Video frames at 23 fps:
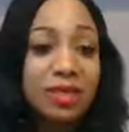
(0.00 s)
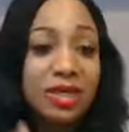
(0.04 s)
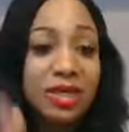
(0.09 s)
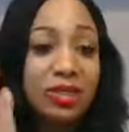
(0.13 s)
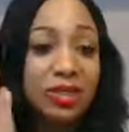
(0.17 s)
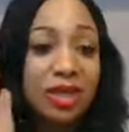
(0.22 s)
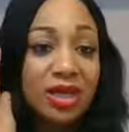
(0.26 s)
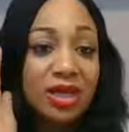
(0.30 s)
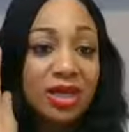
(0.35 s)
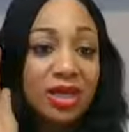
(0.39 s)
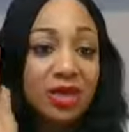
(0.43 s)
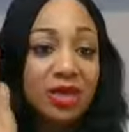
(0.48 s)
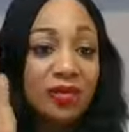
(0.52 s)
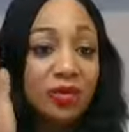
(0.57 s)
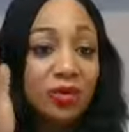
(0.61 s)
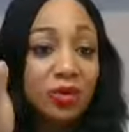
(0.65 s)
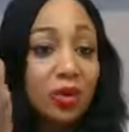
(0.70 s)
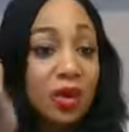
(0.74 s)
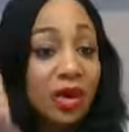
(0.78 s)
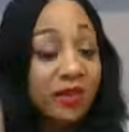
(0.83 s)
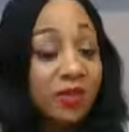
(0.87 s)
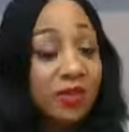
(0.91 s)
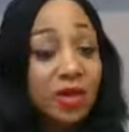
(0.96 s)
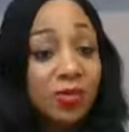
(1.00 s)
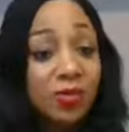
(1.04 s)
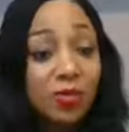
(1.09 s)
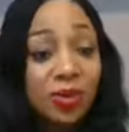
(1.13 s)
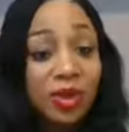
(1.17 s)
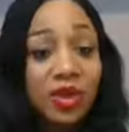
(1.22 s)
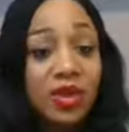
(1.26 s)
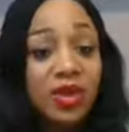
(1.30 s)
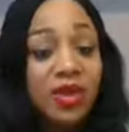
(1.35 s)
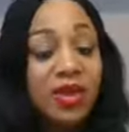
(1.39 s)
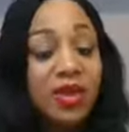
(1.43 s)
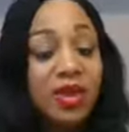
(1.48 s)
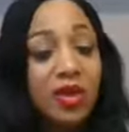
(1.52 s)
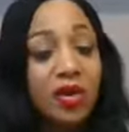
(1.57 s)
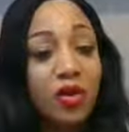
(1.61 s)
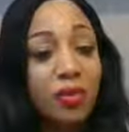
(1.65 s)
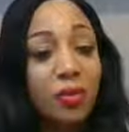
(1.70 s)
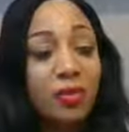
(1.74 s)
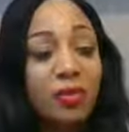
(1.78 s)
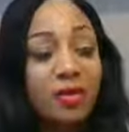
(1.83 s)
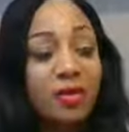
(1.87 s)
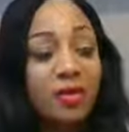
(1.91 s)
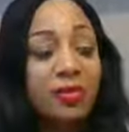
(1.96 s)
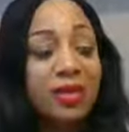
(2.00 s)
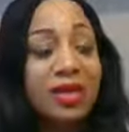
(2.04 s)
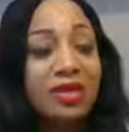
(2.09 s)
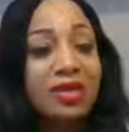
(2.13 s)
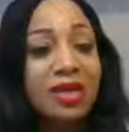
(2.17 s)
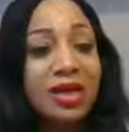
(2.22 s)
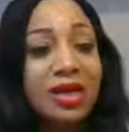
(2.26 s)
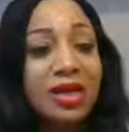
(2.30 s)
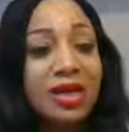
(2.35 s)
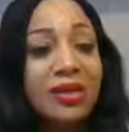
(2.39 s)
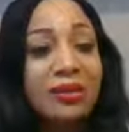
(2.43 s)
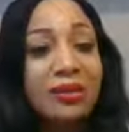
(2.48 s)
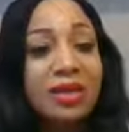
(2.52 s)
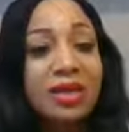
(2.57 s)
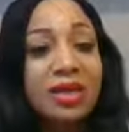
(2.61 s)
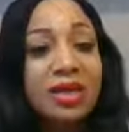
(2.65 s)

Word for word: I try to give whoever I'm with 100% of my time.